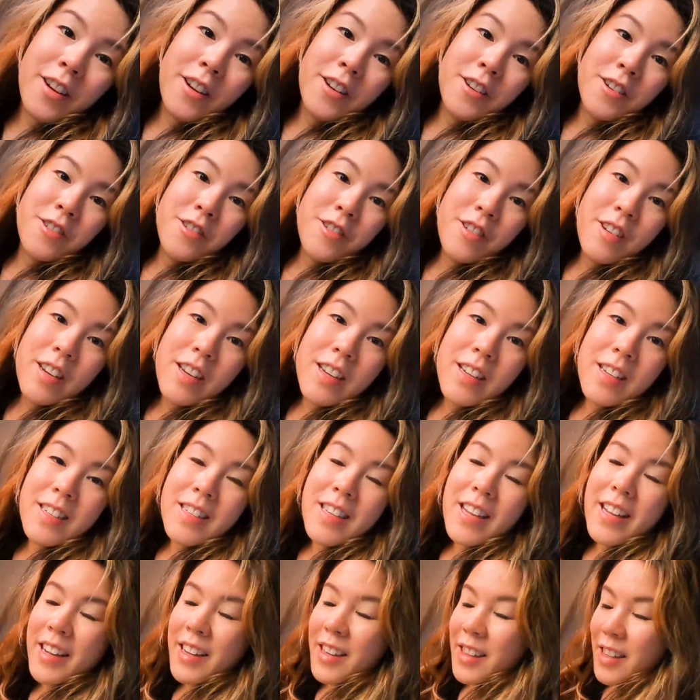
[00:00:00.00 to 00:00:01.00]

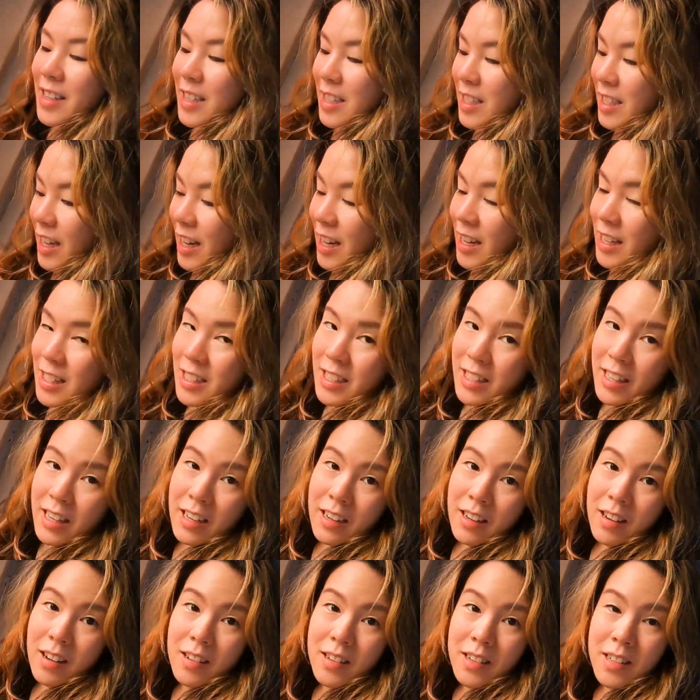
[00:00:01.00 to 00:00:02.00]
countries, like in the States,
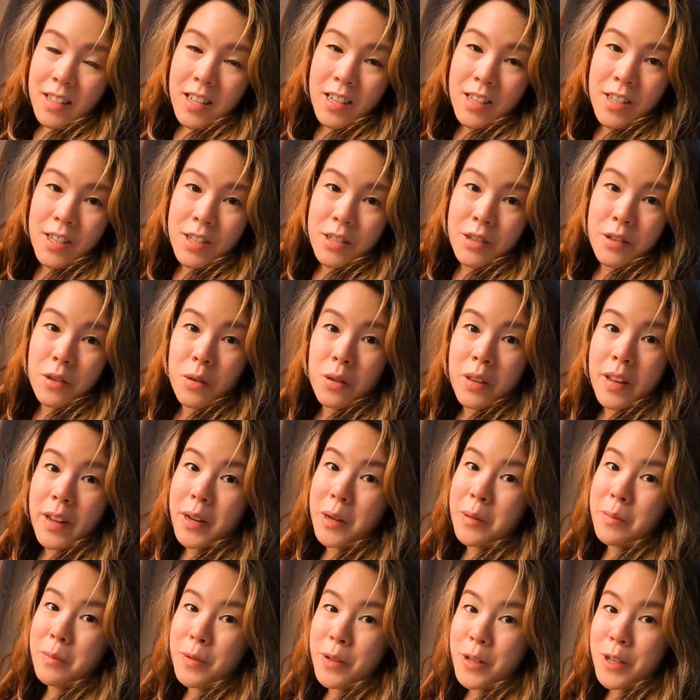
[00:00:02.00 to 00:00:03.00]
they honestly just grow
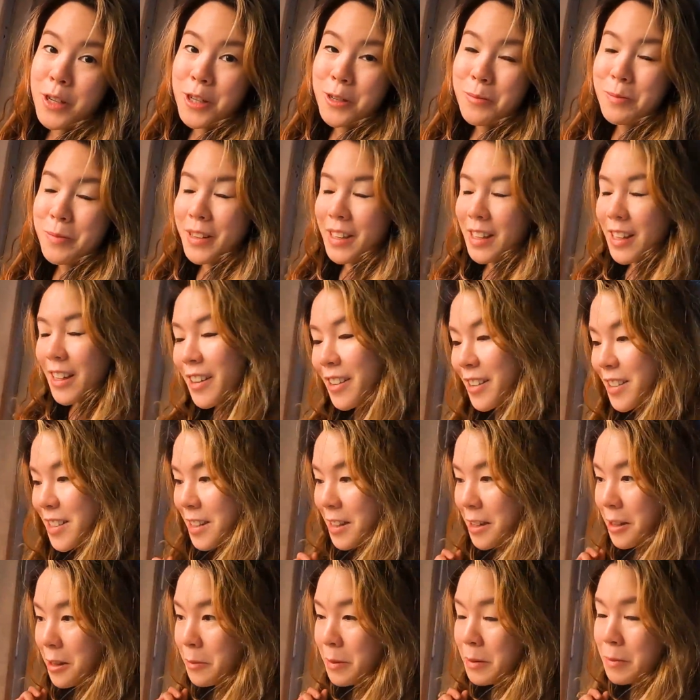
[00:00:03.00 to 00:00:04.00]
like a bush, but here it's
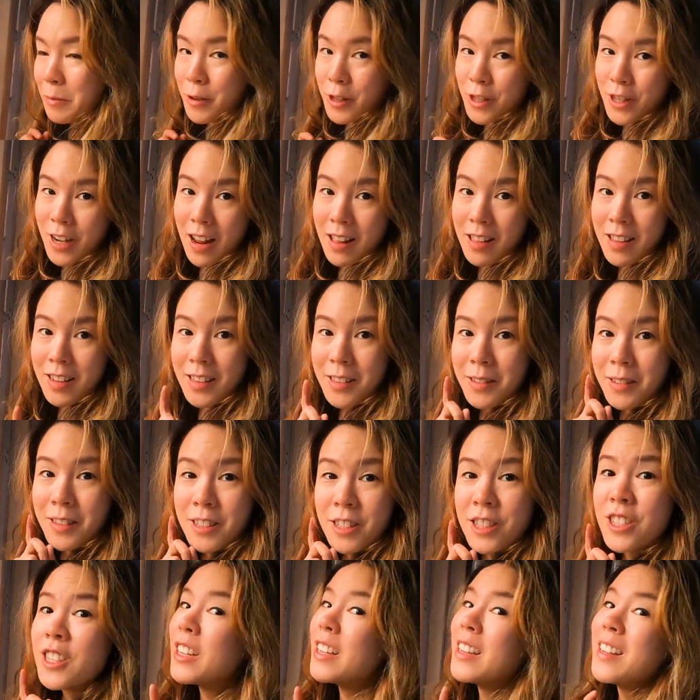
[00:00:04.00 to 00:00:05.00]
a little bit more
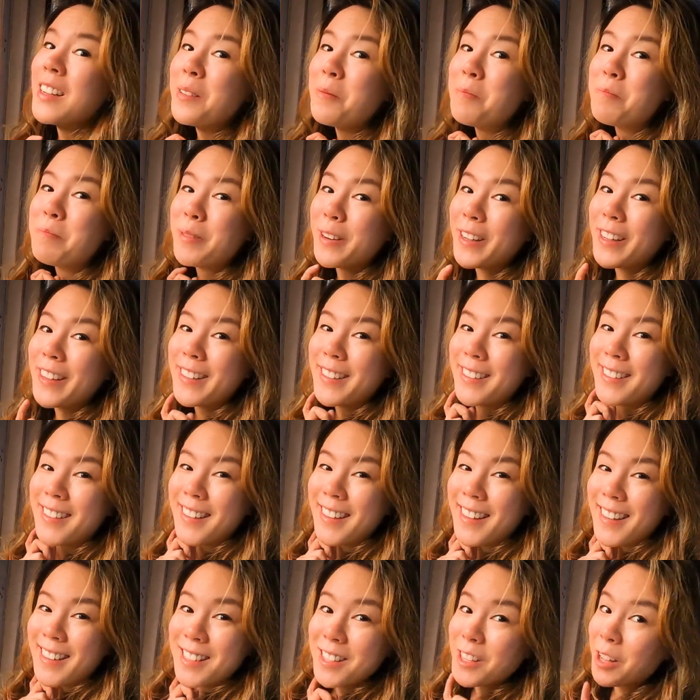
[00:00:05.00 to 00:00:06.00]
challenging, but
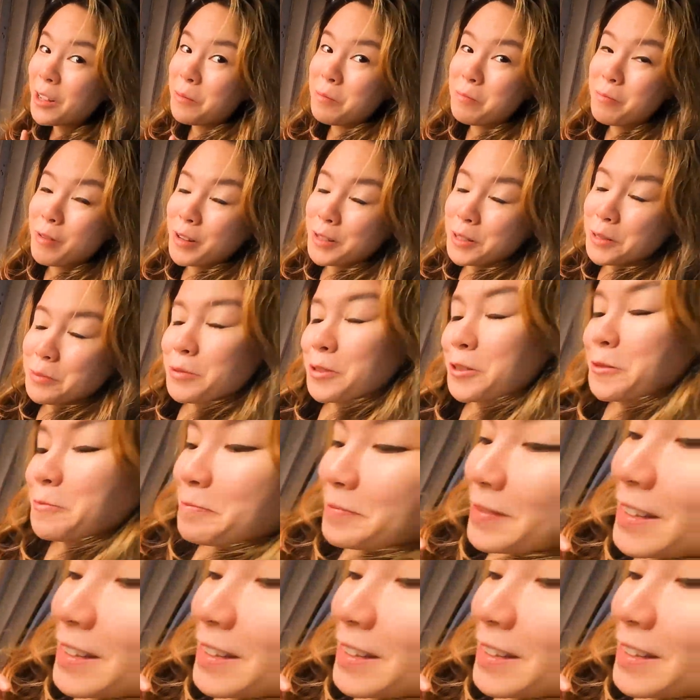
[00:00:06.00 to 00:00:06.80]
it's not impossible